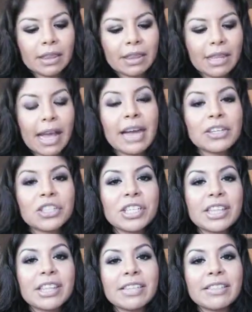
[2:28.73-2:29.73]

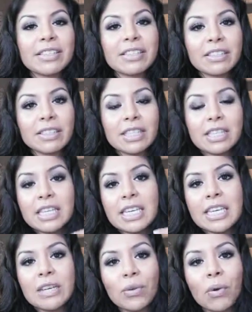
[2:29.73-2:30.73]
Actually, this is
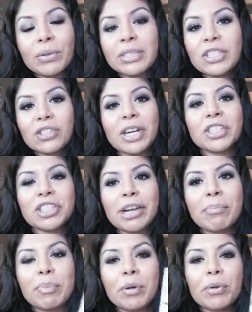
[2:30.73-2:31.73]
the only dry
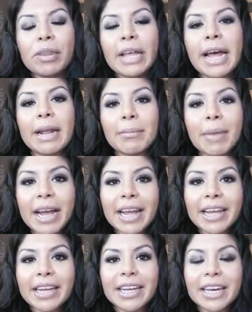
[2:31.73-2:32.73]
shampoo that
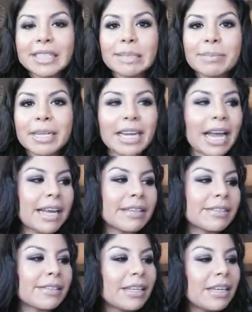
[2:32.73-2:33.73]
my husband has,
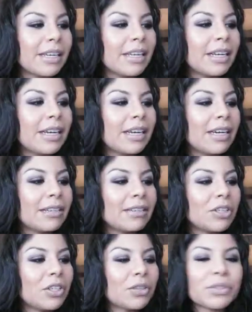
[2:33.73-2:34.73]

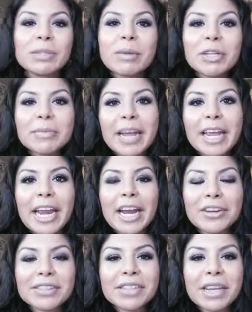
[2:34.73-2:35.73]
smelled my hair
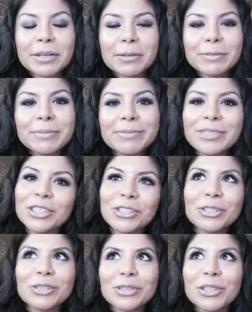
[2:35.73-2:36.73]
and is like,
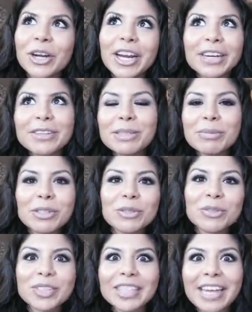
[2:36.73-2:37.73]
your hair smells
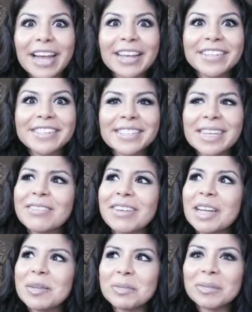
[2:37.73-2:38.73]
really nice. And I'm
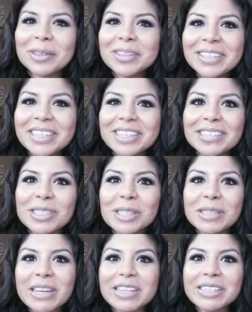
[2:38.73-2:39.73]
like, really?
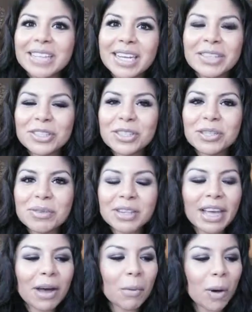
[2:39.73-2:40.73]
It's like day 2
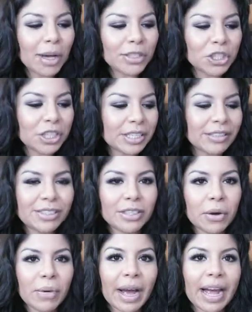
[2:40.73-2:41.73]
without washing.
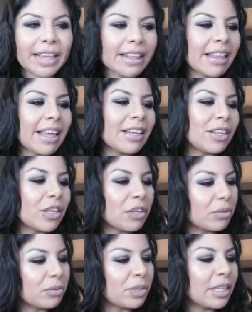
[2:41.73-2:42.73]
So I thank
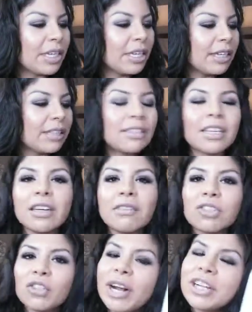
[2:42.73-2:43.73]
you,
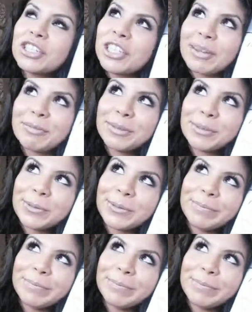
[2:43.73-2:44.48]
Dove dry shampoo.